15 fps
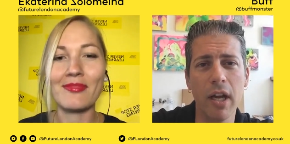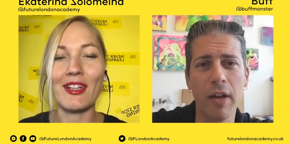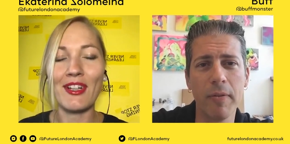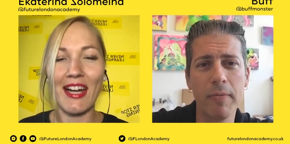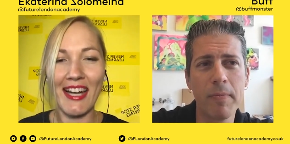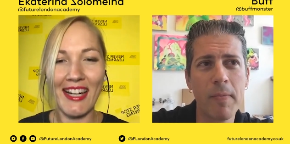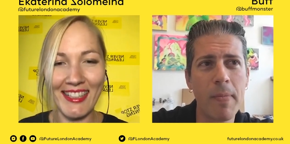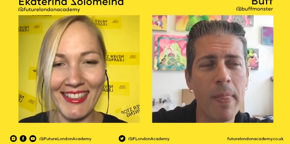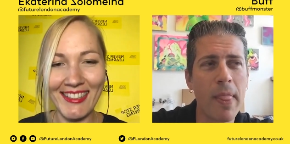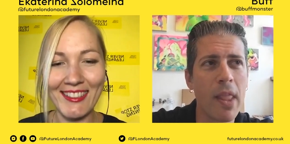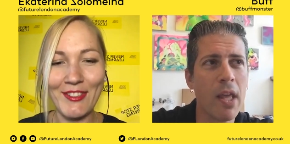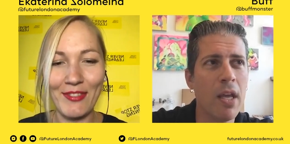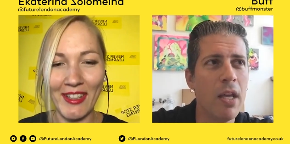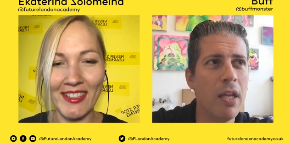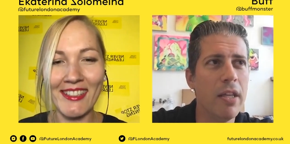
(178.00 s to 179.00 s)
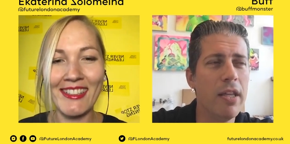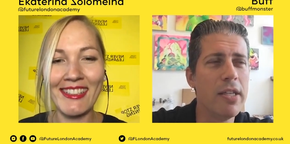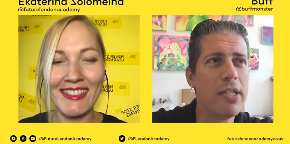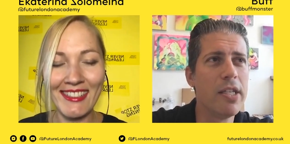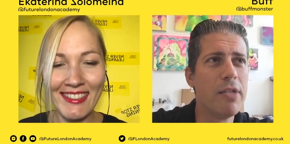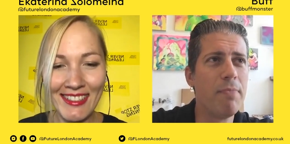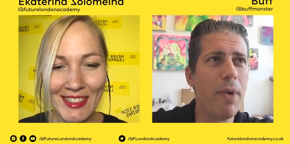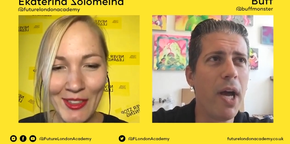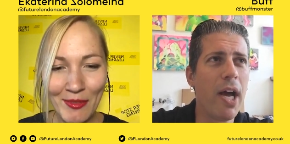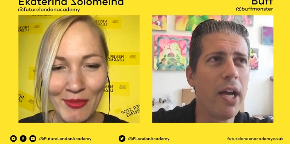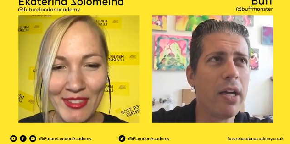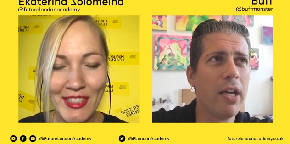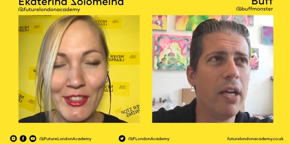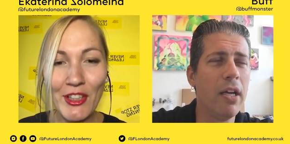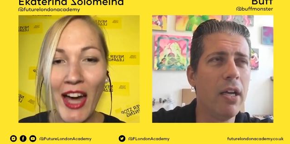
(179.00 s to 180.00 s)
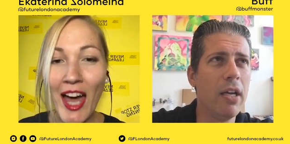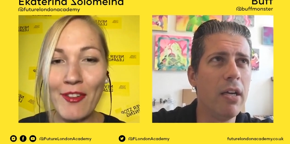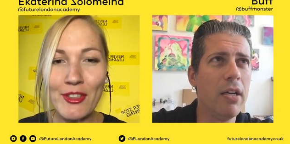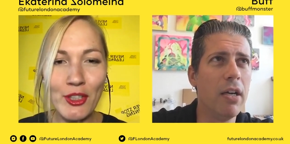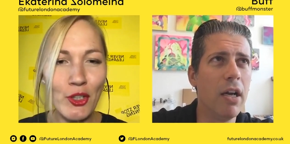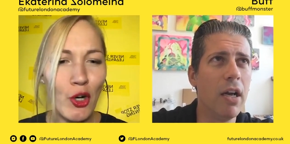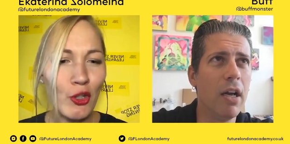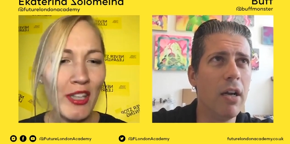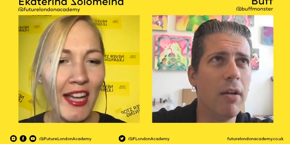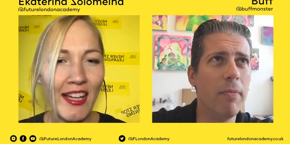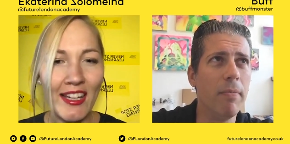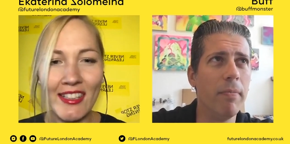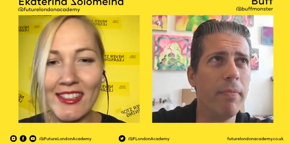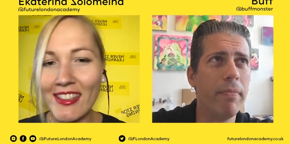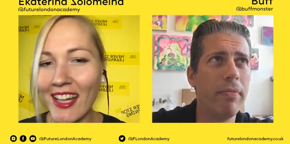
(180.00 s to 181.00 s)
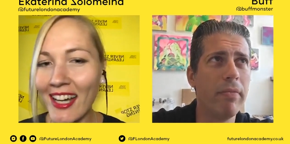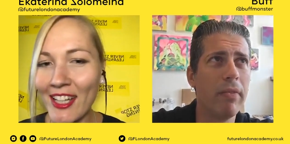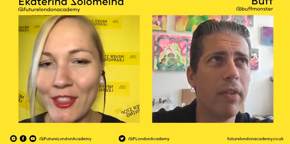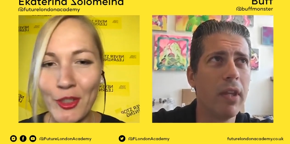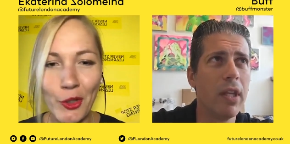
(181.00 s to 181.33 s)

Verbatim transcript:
Speaker 1: Yeah. Okay, fun. Did you have to go like at night